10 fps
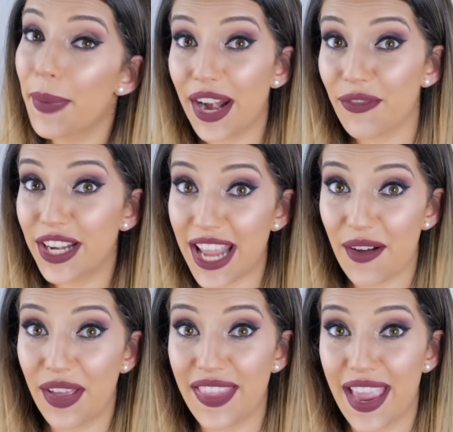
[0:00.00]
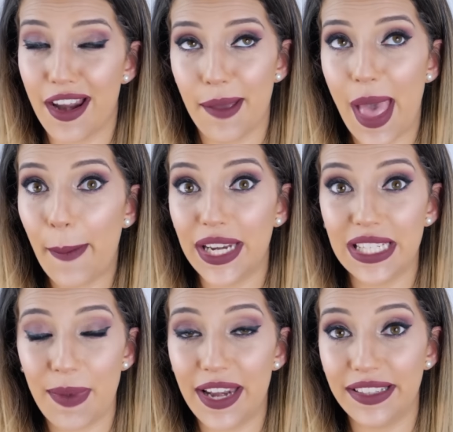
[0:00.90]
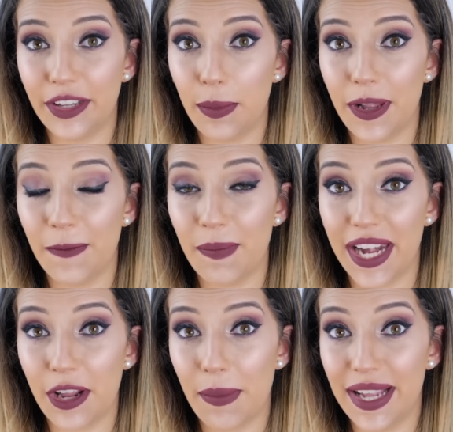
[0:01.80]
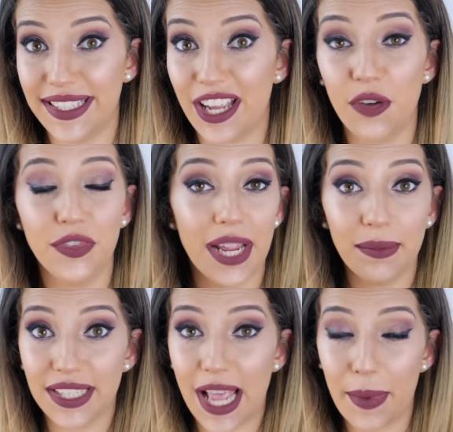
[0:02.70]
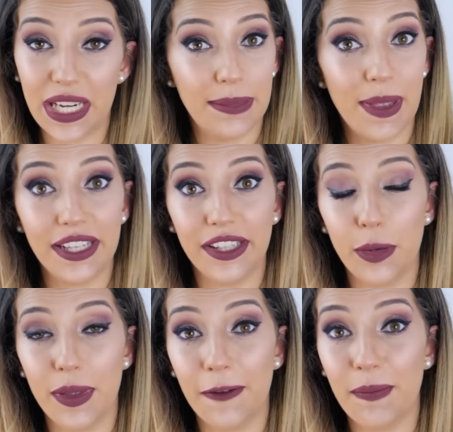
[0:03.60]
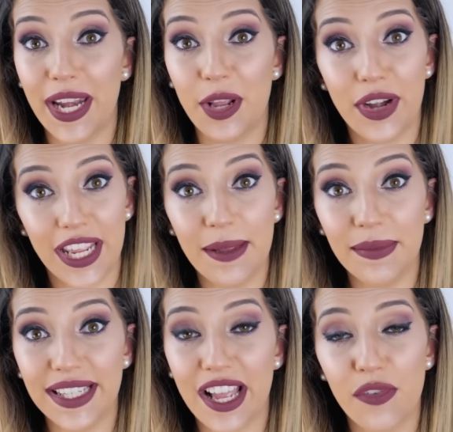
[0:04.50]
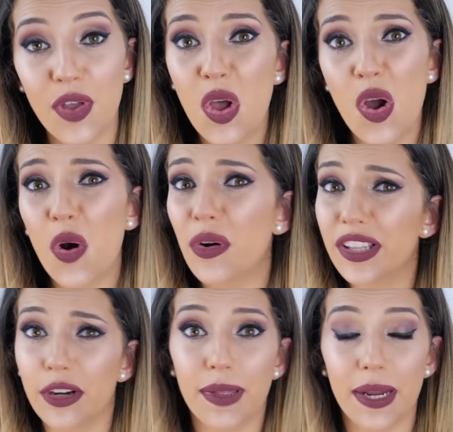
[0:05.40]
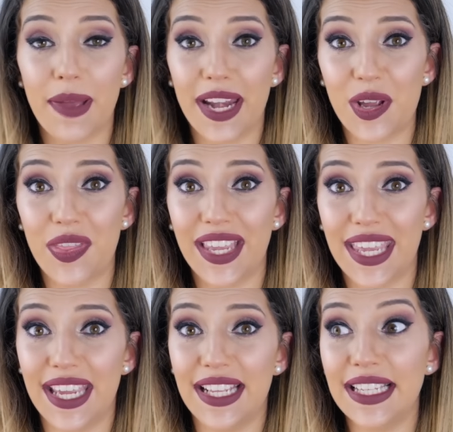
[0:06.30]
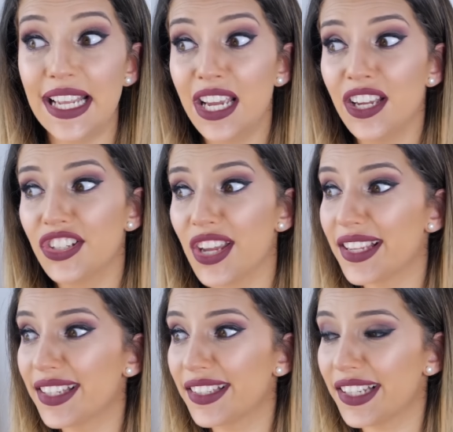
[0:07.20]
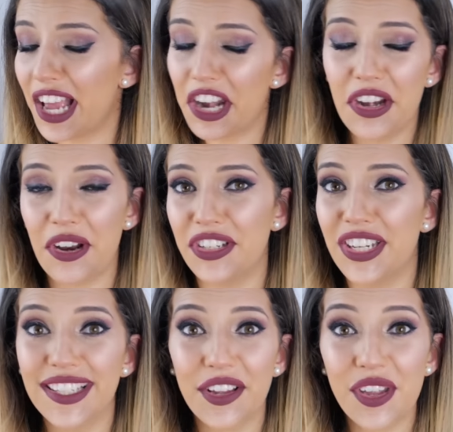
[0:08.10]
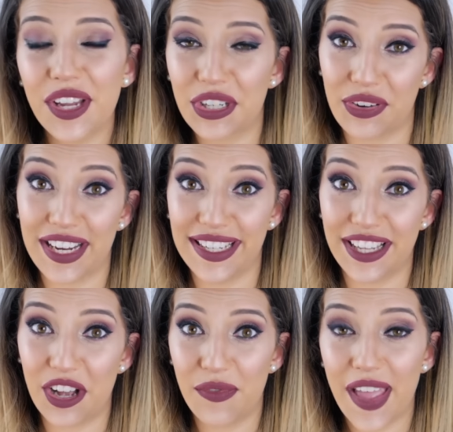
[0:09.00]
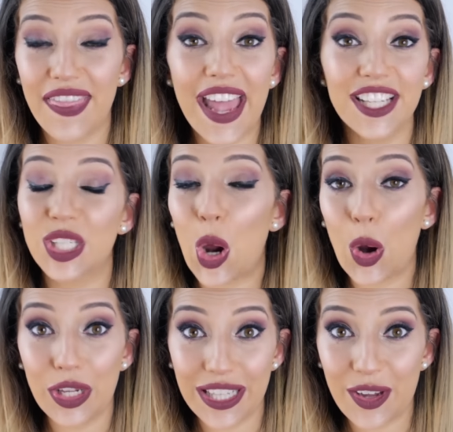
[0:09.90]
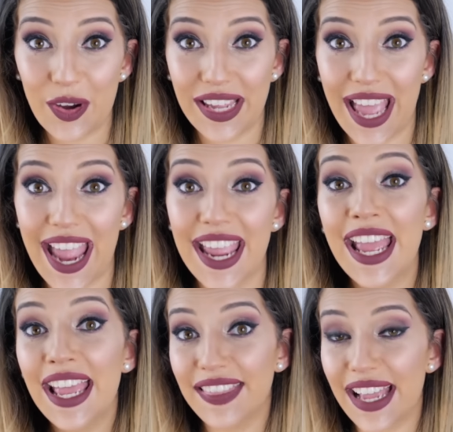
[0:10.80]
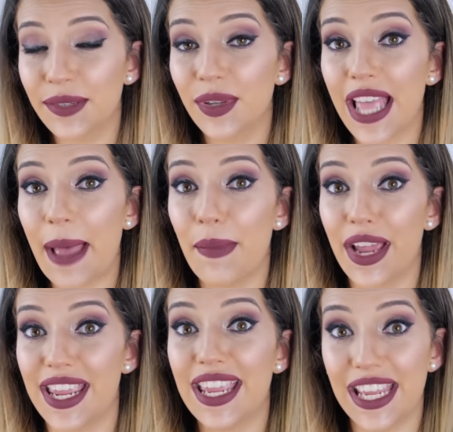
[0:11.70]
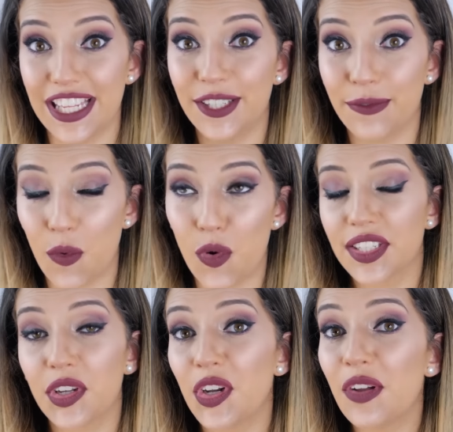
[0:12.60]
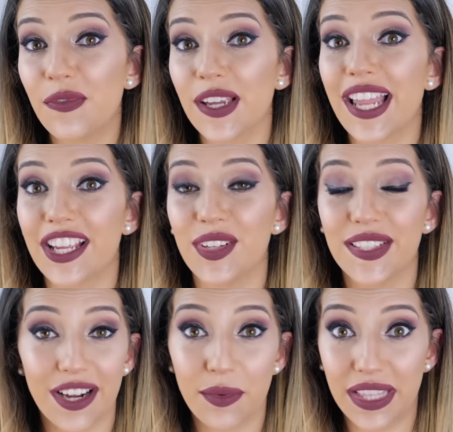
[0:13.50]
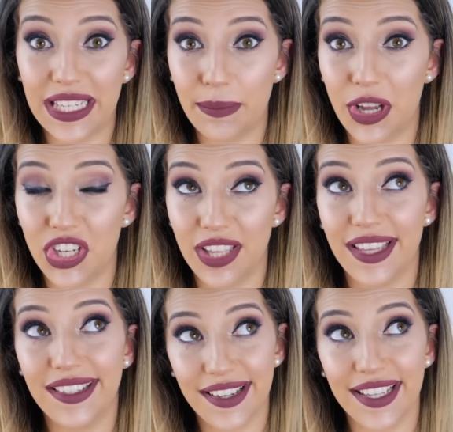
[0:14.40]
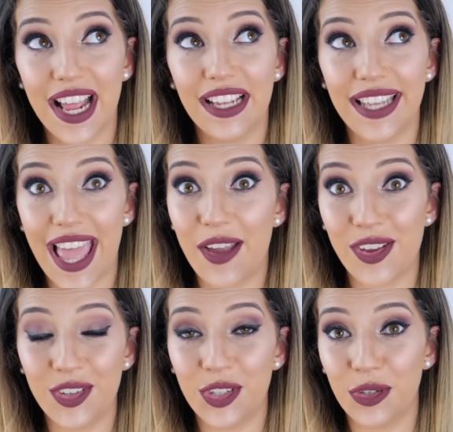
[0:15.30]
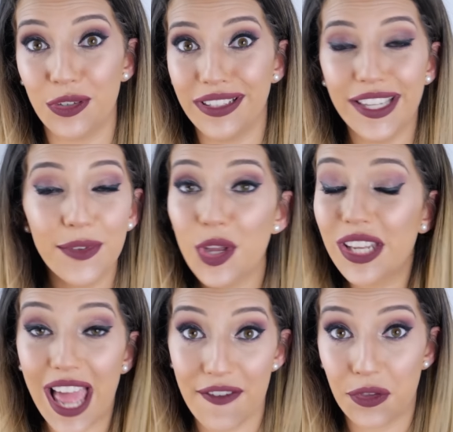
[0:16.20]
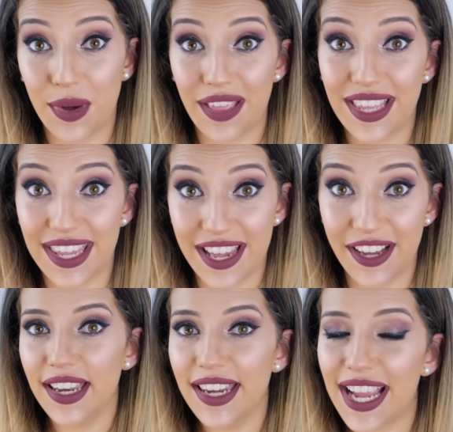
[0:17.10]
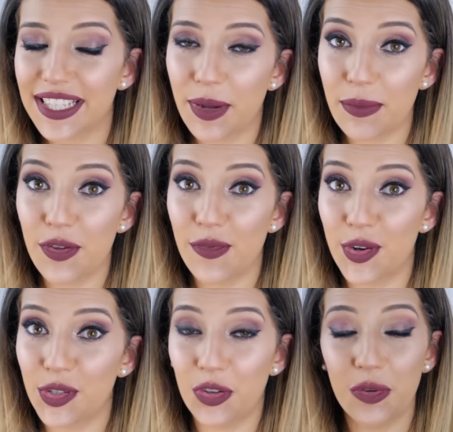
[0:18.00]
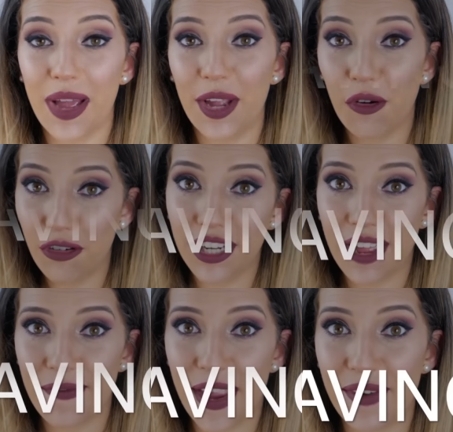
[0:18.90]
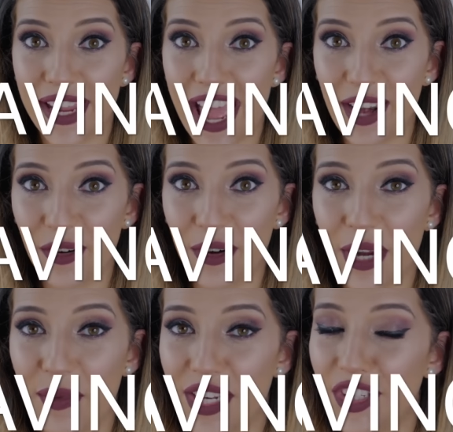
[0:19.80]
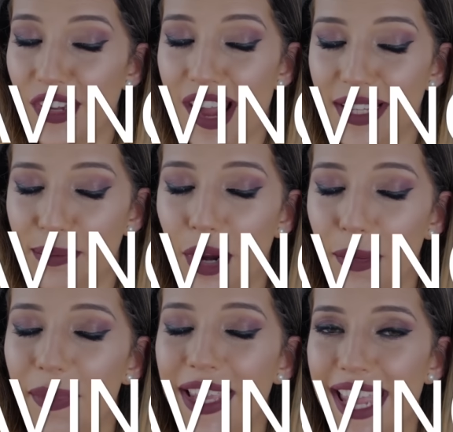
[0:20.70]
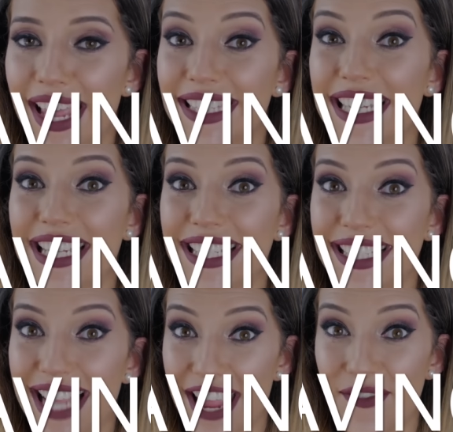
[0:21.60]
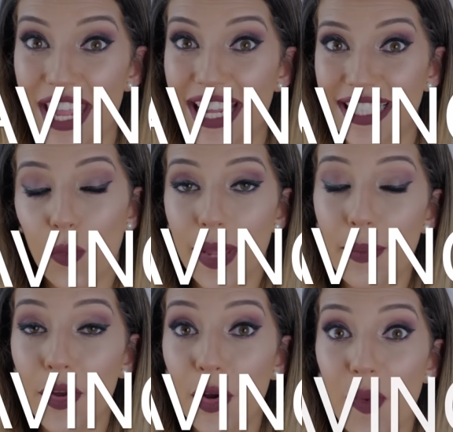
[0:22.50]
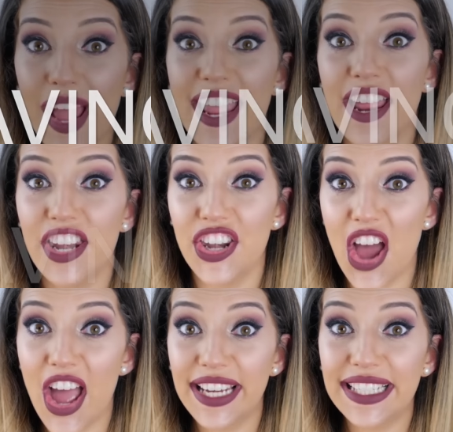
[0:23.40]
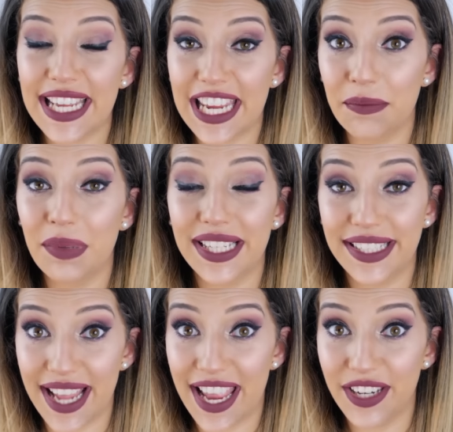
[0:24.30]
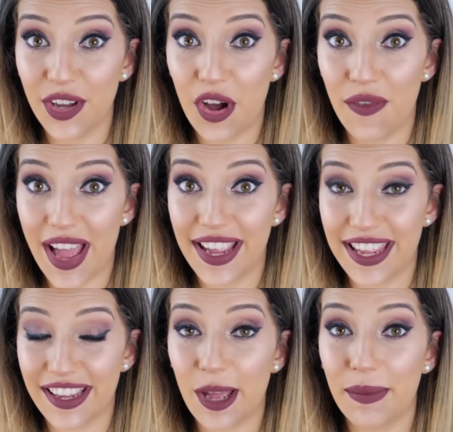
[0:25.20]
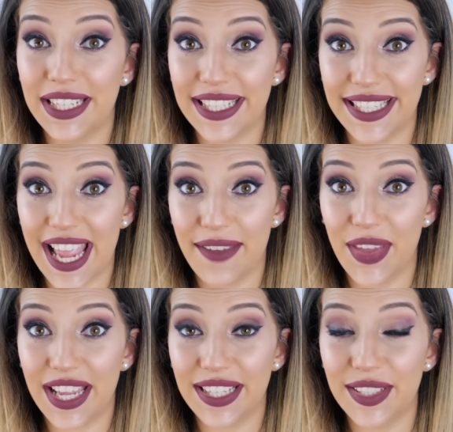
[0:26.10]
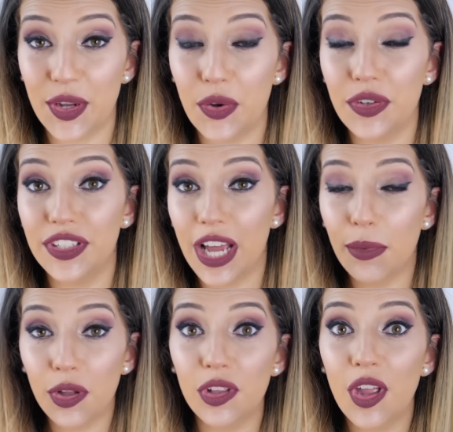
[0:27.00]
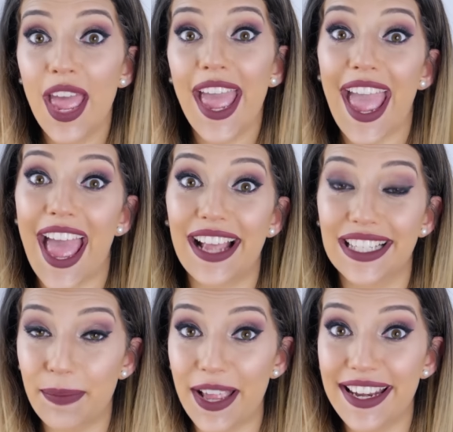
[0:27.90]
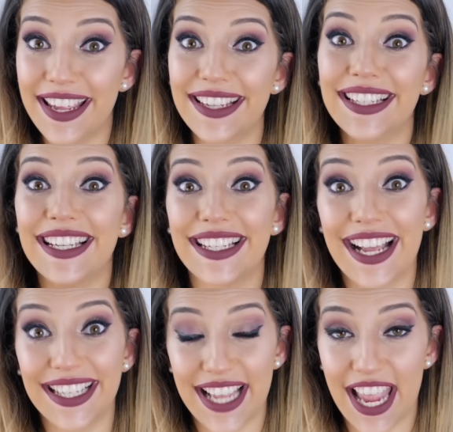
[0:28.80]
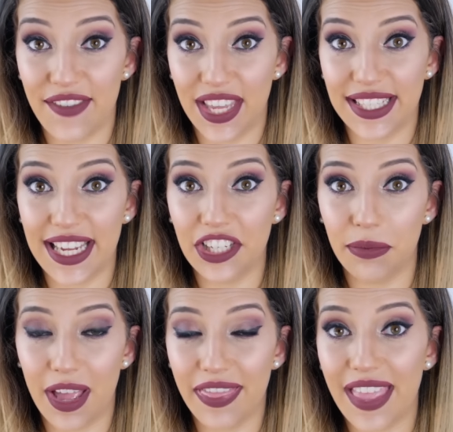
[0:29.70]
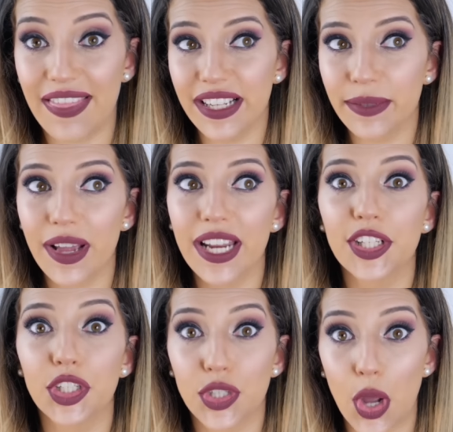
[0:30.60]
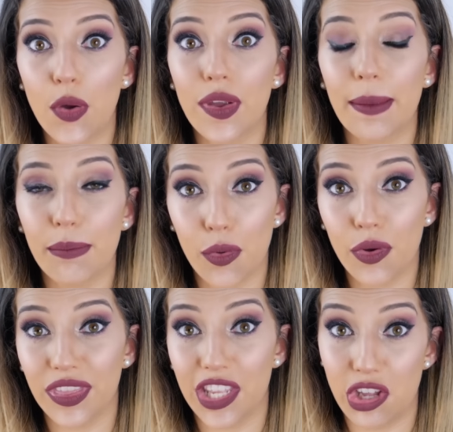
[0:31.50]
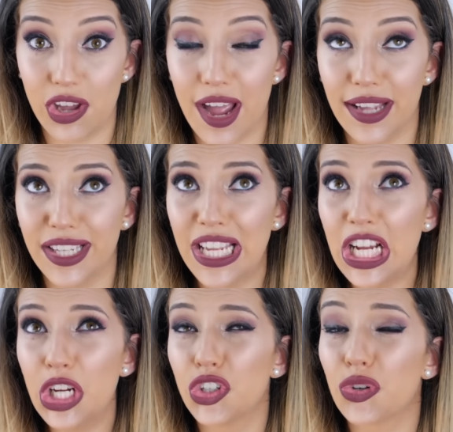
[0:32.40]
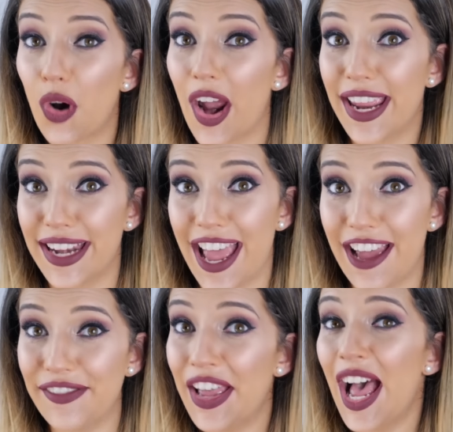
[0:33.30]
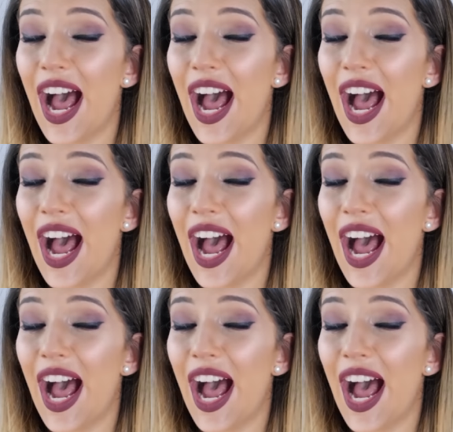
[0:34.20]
But every now and then, I'm happy to spend a little bit of money on myself. James is happy to spend a little bit of money on himself, or a little bit of money on the kids. Just, I don't know, just so you can treat yourself. And that is totally okay. That's what that money is for. So you don't feel like you're stuck with this budget that doesn't allow you to live your life throughout the year. Next, we move on to my all-time favorite category, which you guys probably guessed is savings. We put away 19% of our income into savings, so double our spendings is our savings each month. this one is so important that you guys try and have.